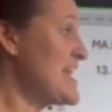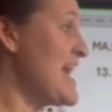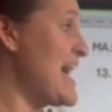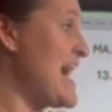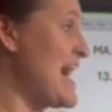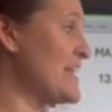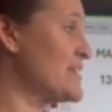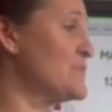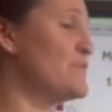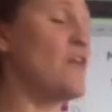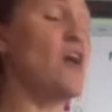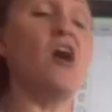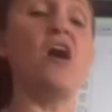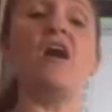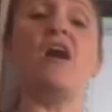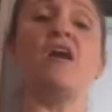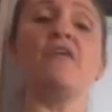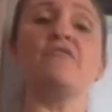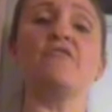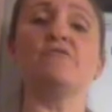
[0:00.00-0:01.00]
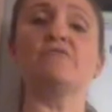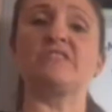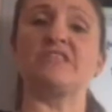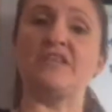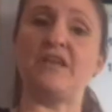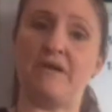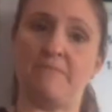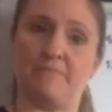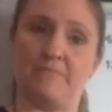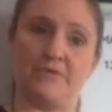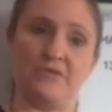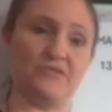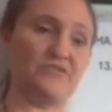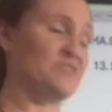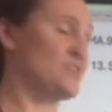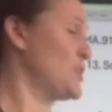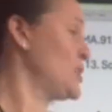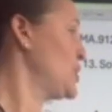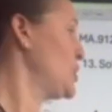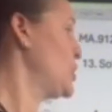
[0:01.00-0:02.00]
Out of all those
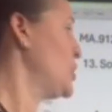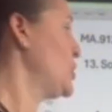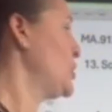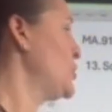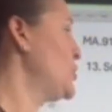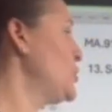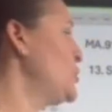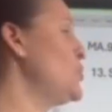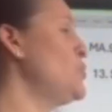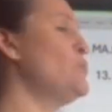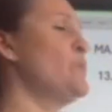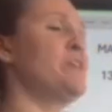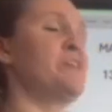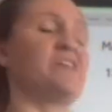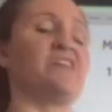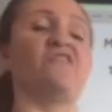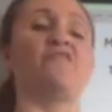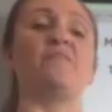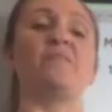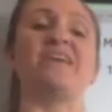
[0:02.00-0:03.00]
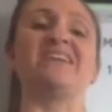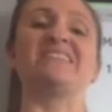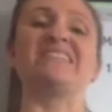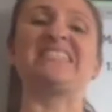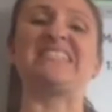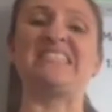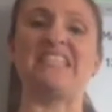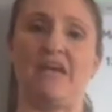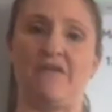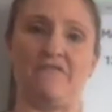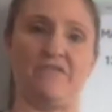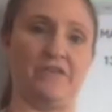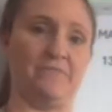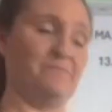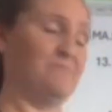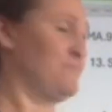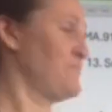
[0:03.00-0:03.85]
numbers, who would give me a 7?